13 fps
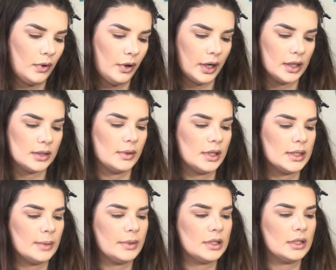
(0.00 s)
Okay, so we're going
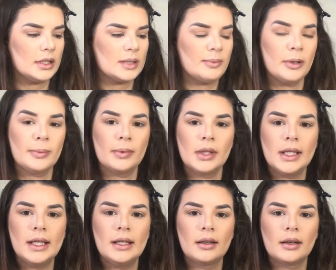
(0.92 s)
to dip into this
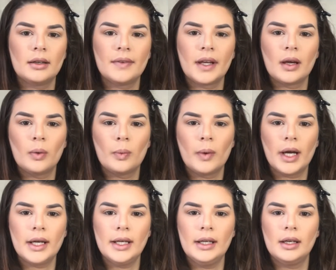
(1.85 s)
purpley, kind of like a
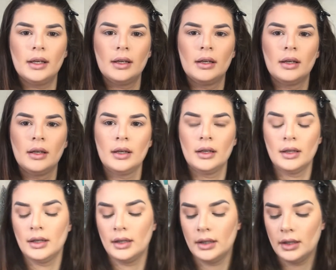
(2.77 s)
wine
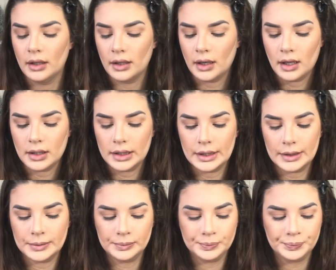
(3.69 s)
color.